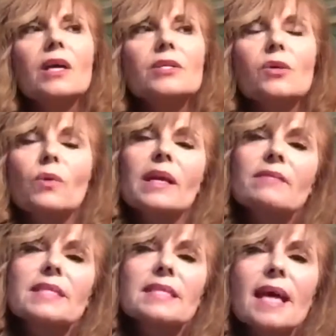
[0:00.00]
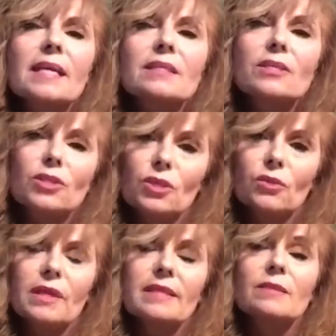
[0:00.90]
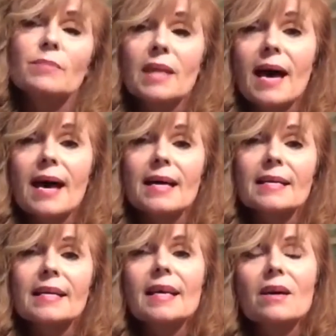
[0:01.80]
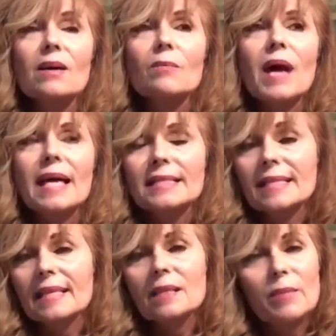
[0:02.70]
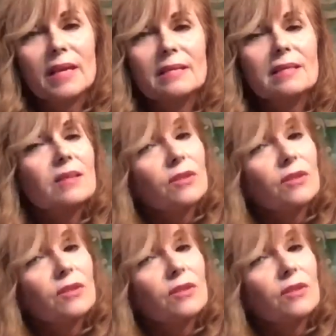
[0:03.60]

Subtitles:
So what I've decided to do is blog on a daily basis,